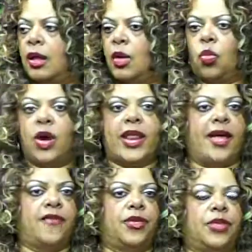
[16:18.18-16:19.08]

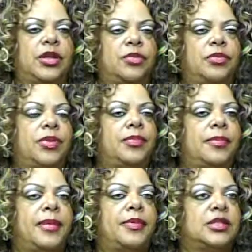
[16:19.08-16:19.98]
whatever. We
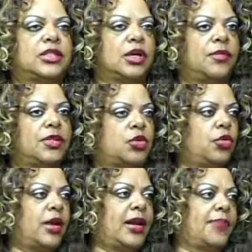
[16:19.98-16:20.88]
remember the stories
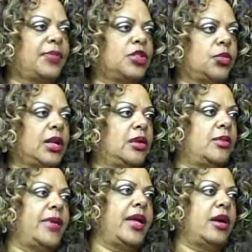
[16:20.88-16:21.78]
growing up, the 3 Little
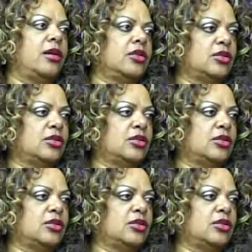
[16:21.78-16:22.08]
Bears,